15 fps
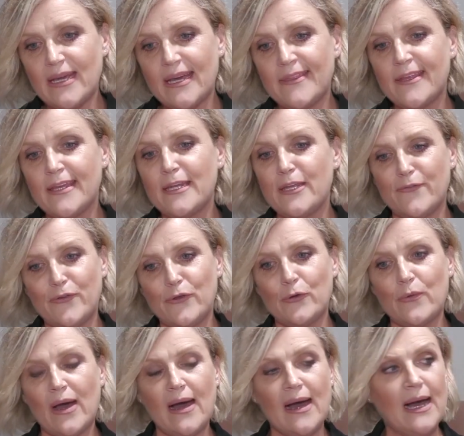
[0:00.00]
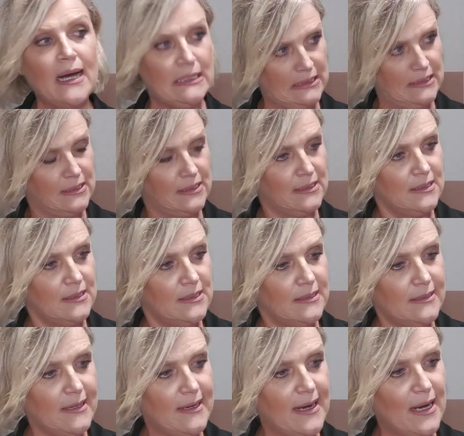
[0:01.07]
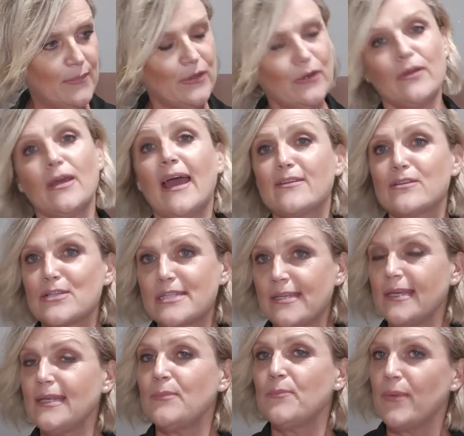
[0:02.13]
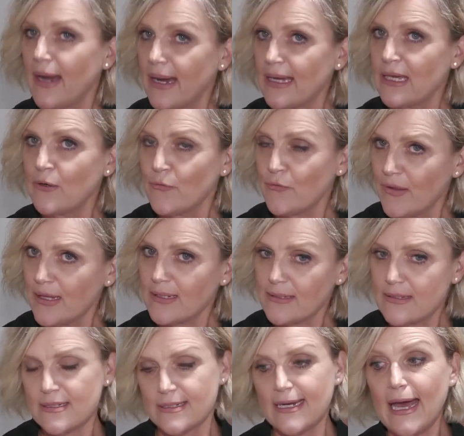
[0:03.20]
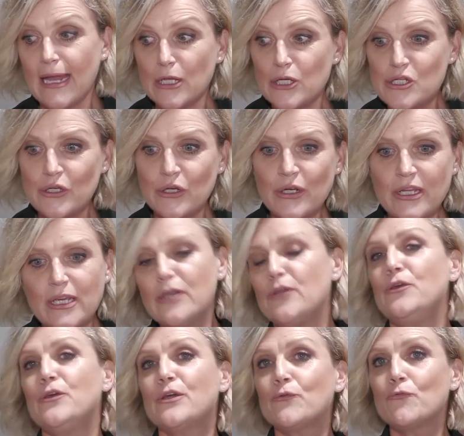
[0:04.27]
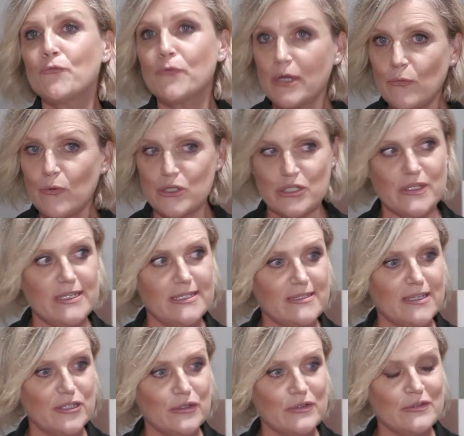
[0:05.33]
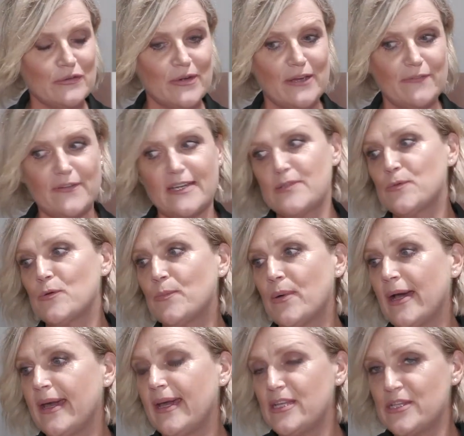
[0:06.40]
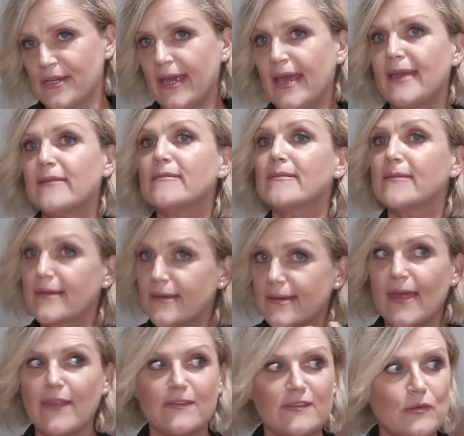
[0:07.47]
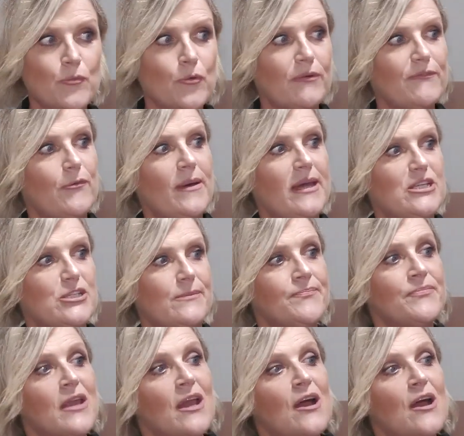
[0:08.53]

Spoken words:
And then if you are, as I said, embarking on that colour journey, you can rewatch these sessions on our Facebook page and gather some more information.